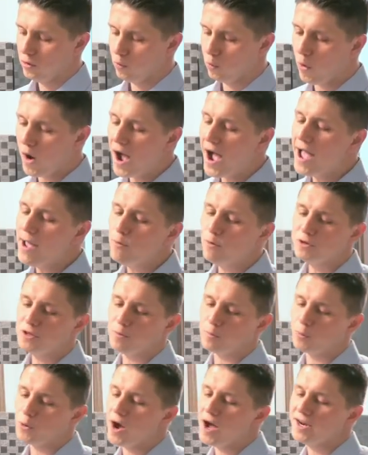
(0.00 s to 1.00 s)
why would
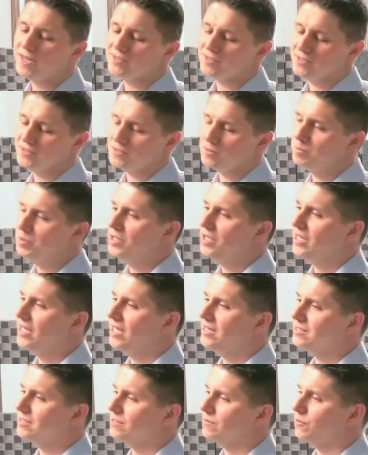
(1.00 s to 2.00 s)
the Protestants be
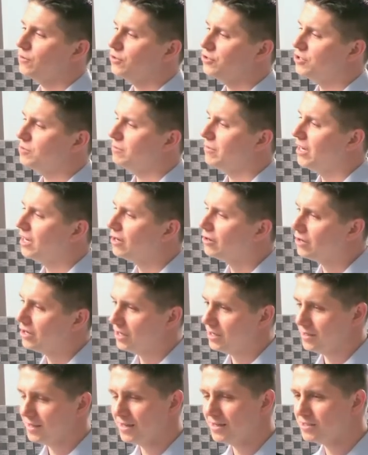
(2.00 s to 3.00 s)
against the Virgin
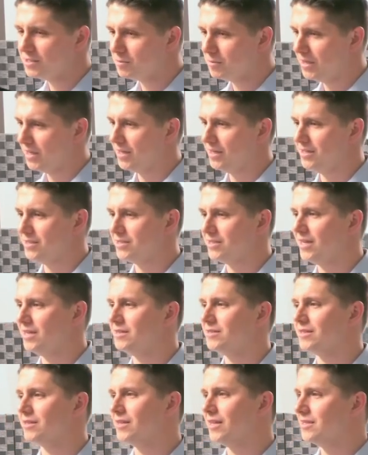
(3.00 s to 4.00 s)
Mary? That doesn't make any
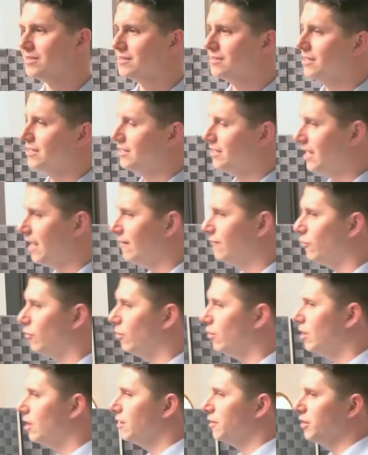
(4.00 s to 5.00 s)
sense unless the
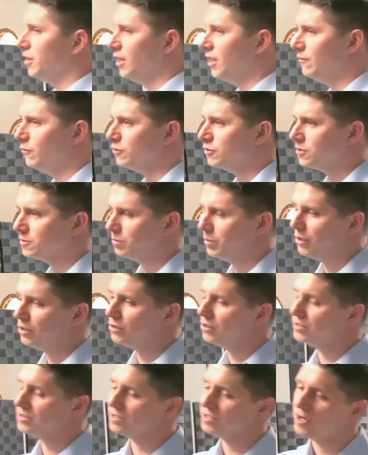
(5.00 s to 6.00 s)
devil, the evil
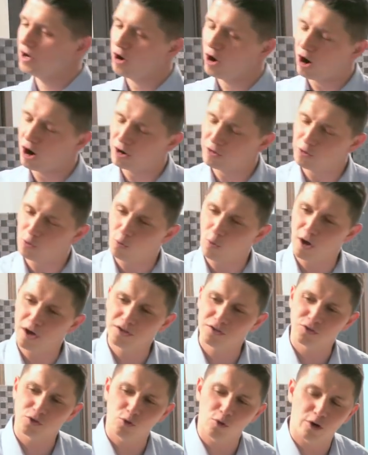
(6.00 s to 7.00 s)
spirits, are the
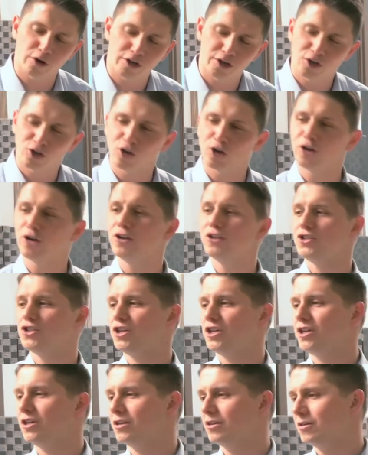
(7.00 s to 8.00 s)
ones who are
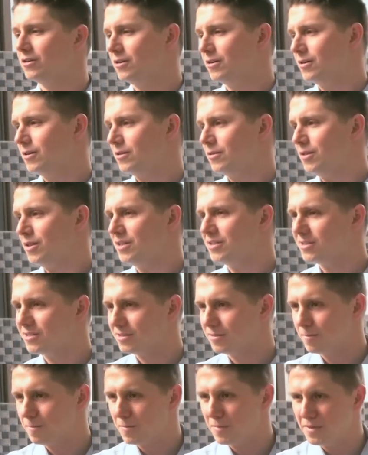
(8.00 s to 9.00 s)
encouraging
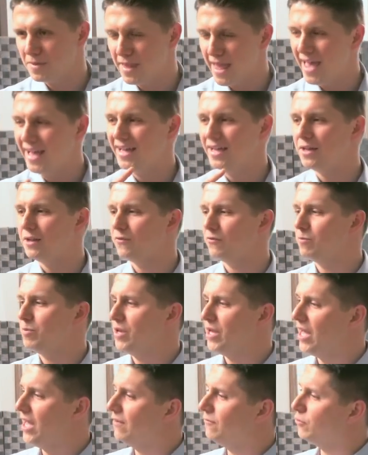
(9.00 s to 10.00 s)
this negative
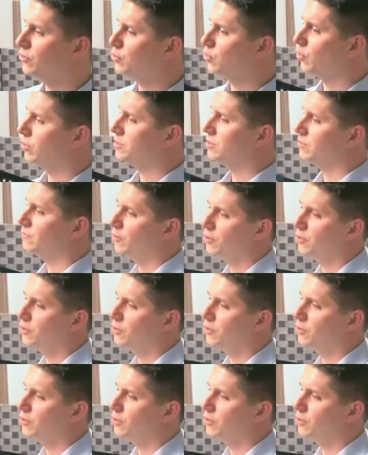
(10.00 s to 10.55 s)
behavior towards the